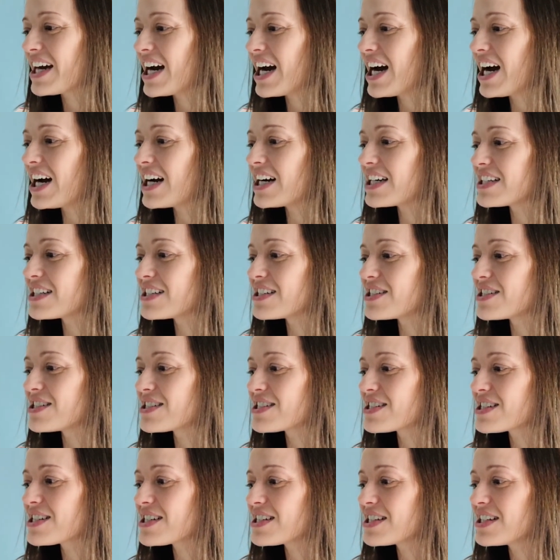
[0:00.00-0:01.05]
And
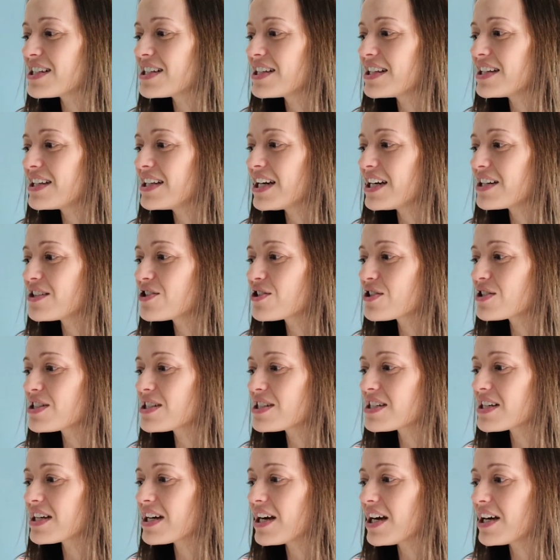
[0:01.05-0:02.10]
yeah, I
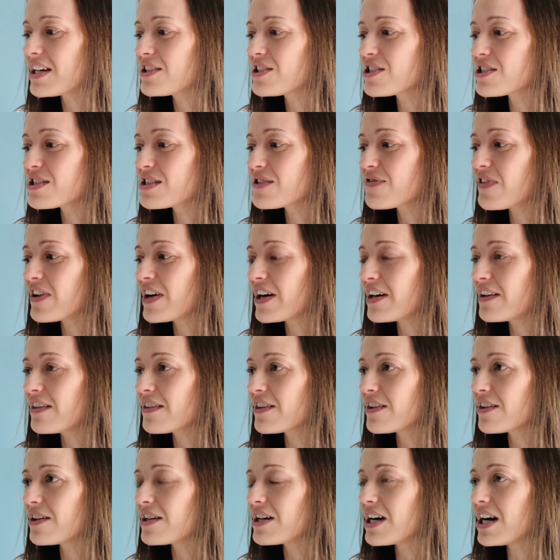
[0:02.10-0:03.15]
just find
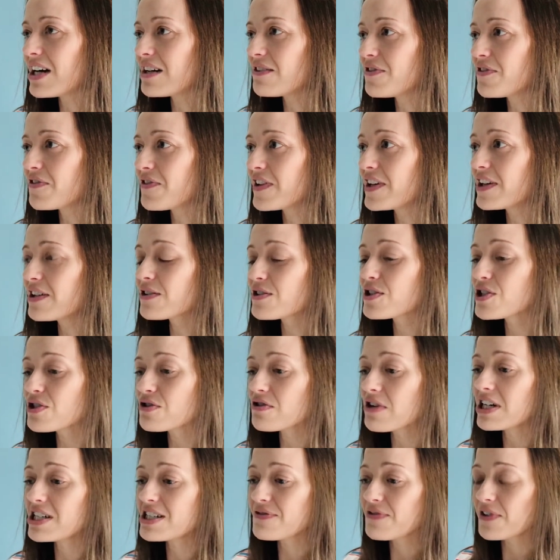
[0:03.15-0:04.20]
that I feel
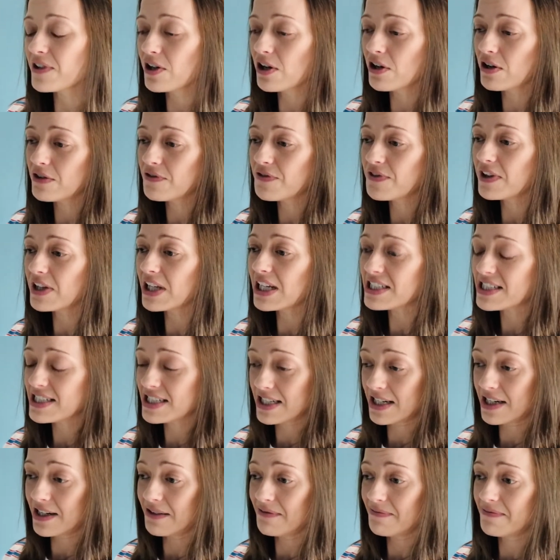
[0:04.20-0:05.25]
stressed for less
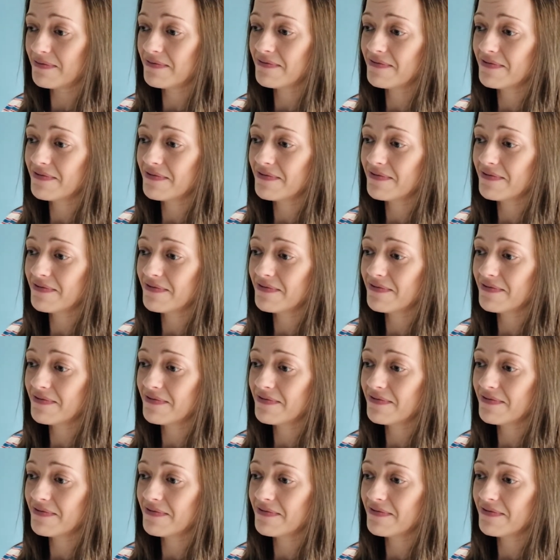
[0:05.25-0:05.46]
time.